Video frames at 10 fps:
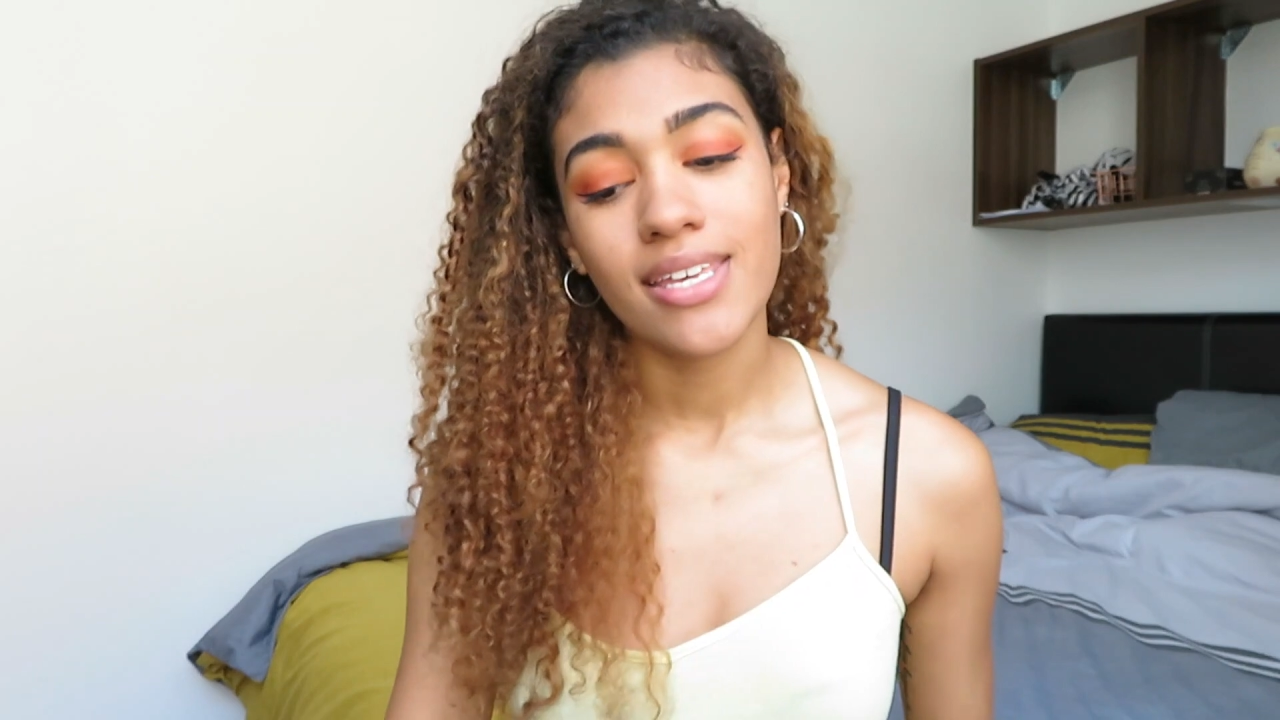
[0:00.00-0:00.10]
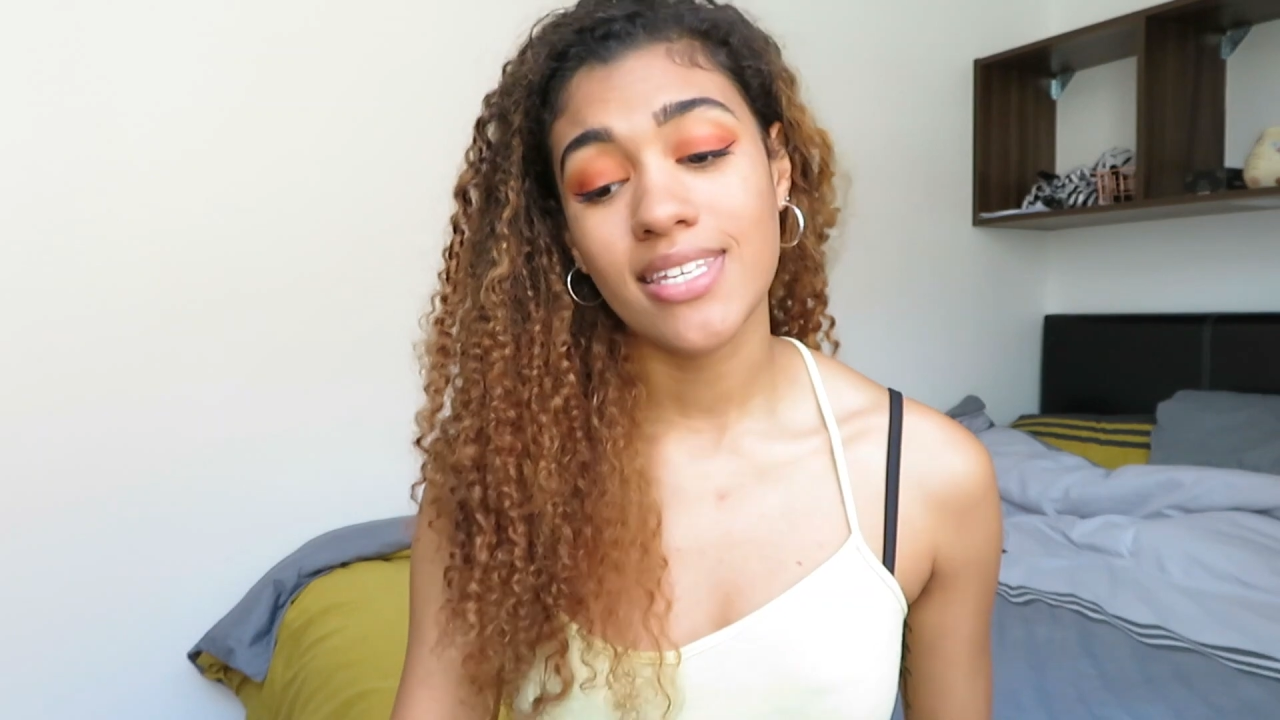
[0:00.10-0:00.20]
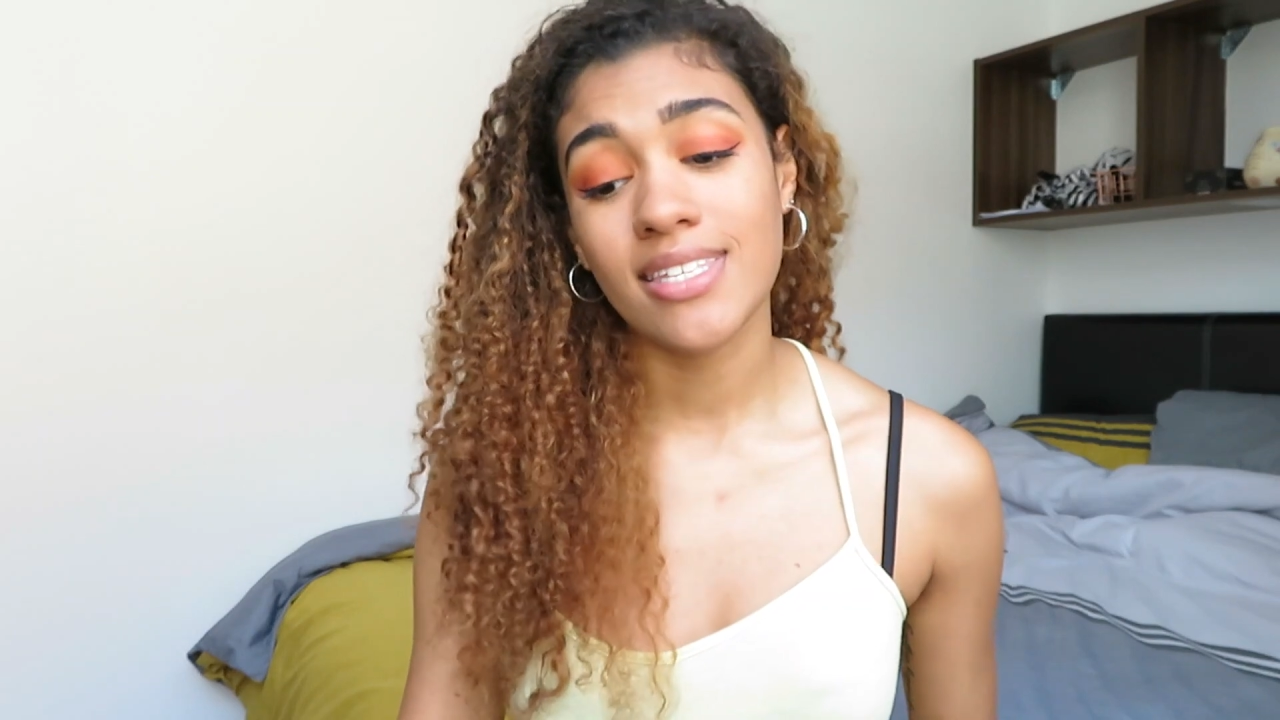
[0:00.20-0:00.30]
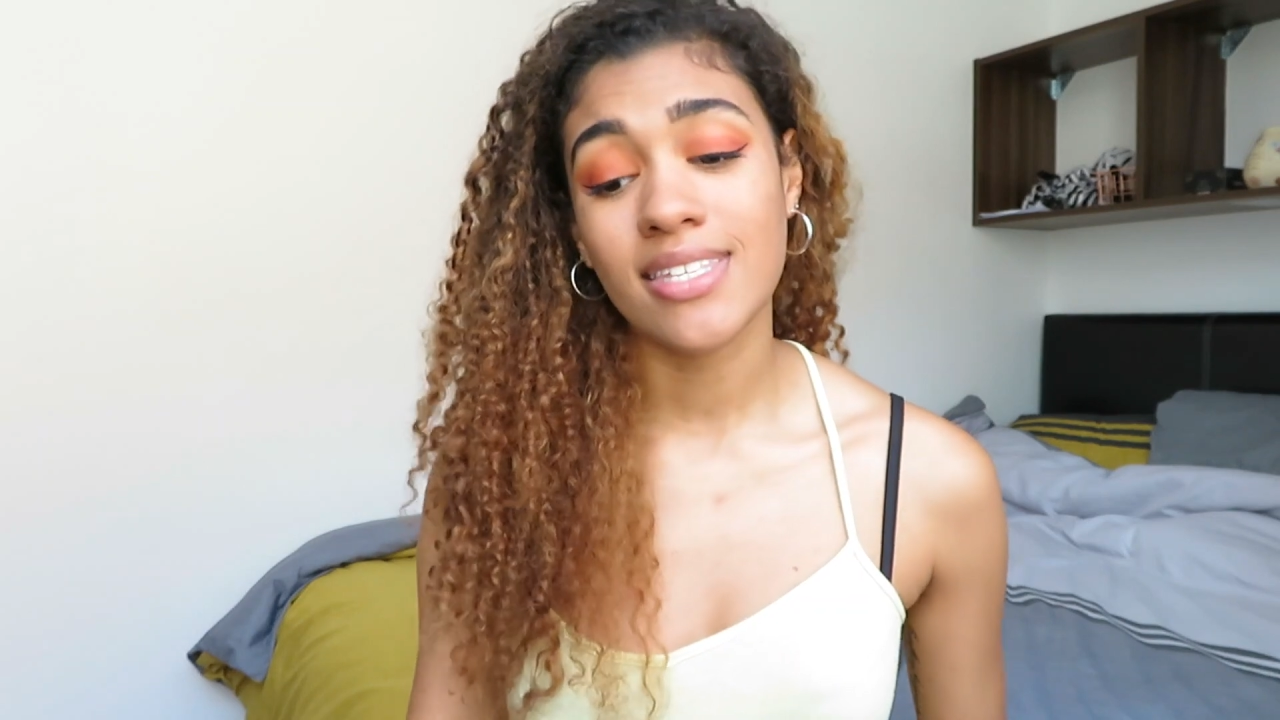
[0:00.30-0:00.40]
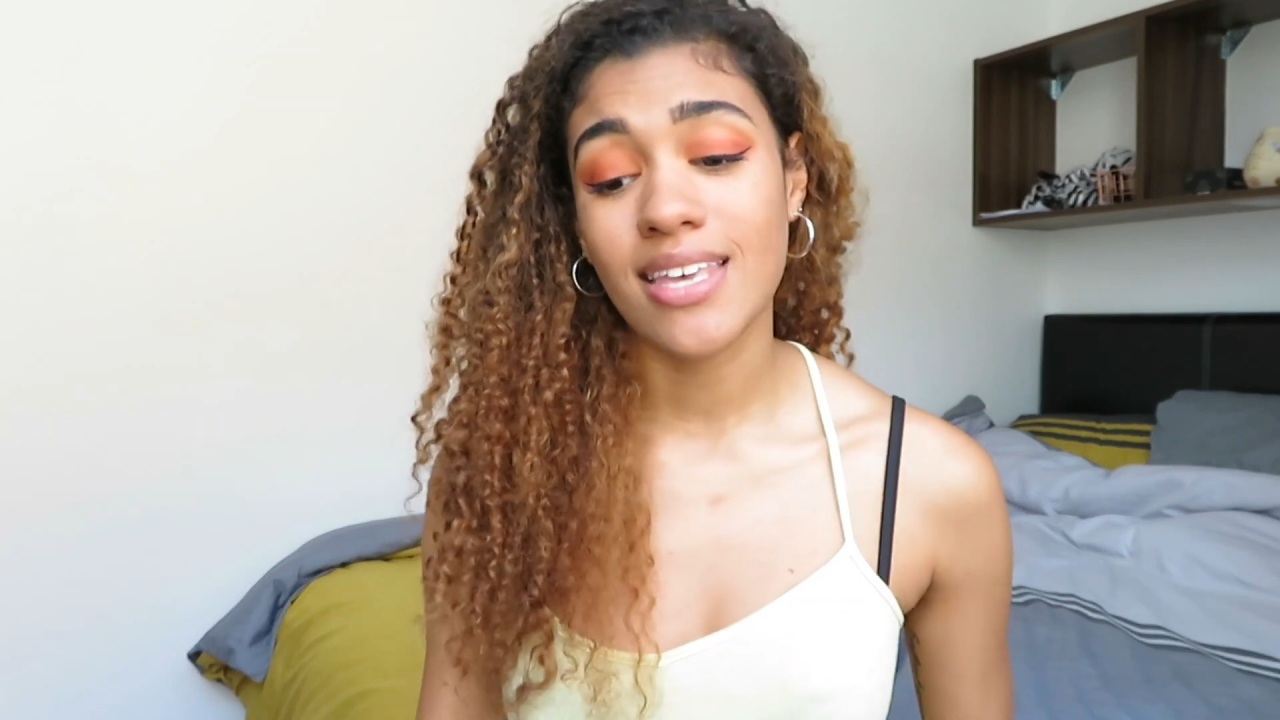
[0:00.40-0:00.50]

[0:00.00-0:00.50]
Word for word: season